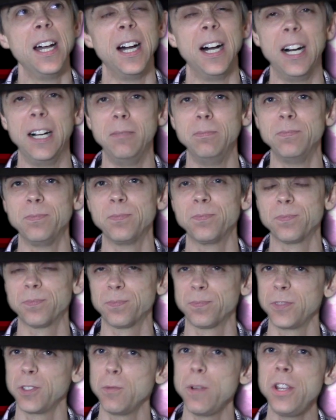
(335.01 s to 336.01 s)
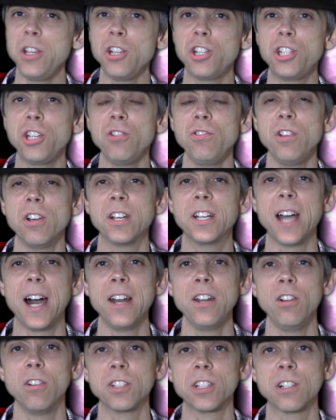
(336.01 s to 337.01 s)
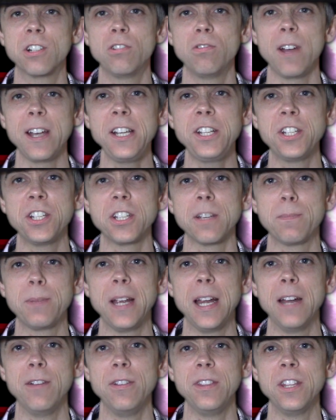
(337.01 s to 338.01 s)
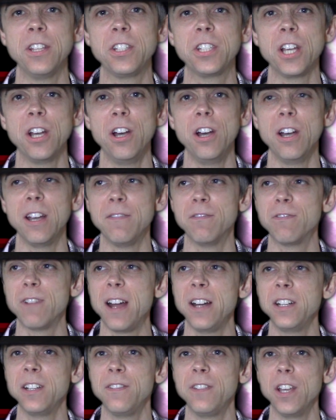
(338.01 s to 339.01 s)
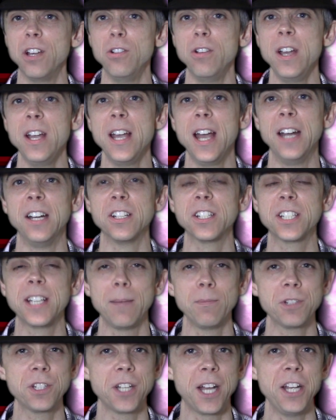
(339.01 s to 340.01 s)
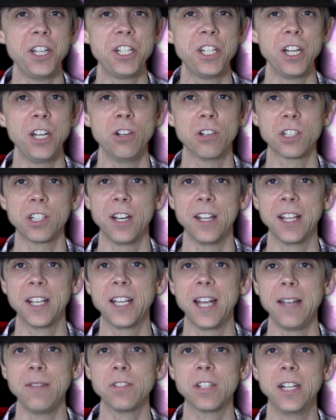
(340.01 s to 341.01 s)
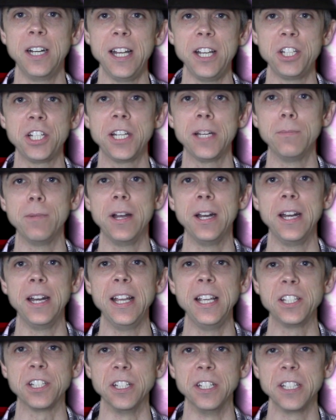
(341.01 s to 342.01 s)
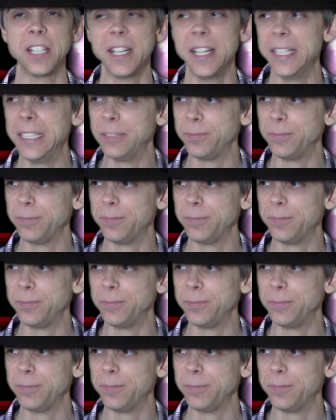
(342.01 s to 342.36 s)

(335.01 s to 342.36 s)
When you shoot your gun, lots of craters appear in the dirt in front of you, and at some stages it looks like the game's glitching when it isn't.